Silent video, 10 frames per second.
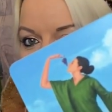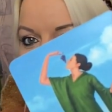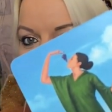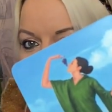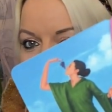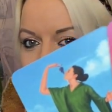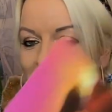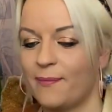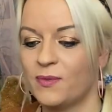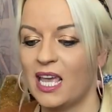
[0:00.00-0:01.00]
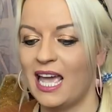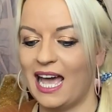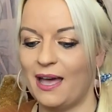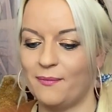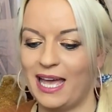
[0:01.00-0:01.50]
towards the mum,
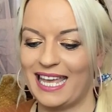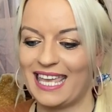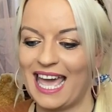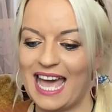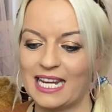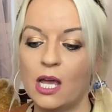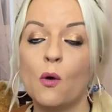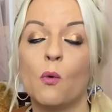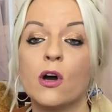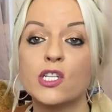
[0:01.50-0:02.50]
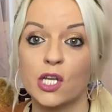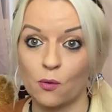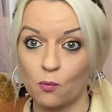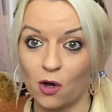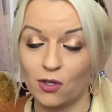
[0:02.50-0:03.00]
um, again
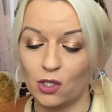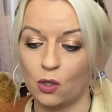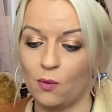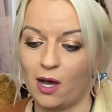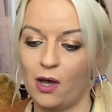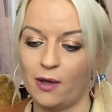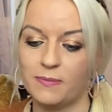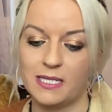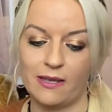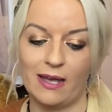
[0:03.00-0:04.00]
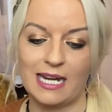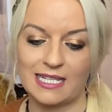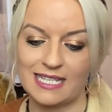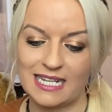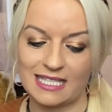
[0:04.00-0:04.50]
watching what you are up to. And
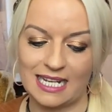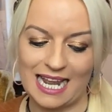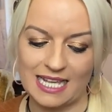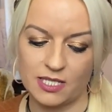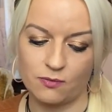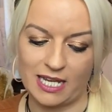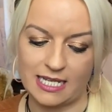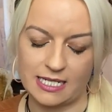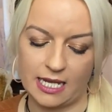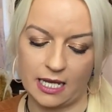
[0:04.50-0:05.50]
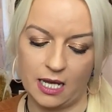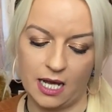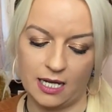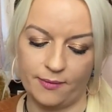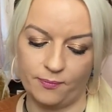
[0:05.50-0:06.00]
I said in the last reading
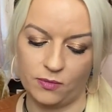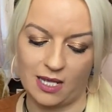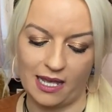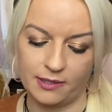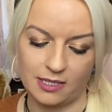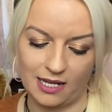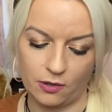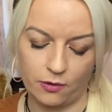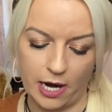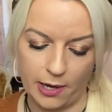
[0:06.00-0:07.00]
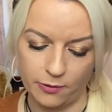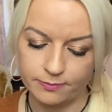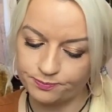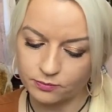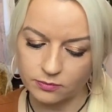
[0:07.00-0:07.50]
um, that that quote
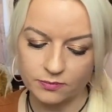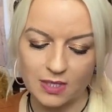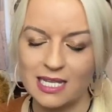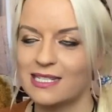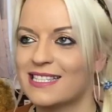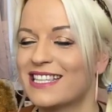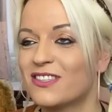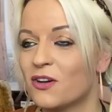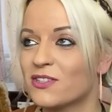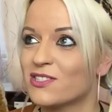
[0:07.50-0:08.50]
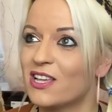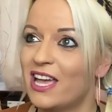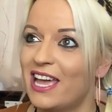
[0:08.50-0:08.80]
that said dogs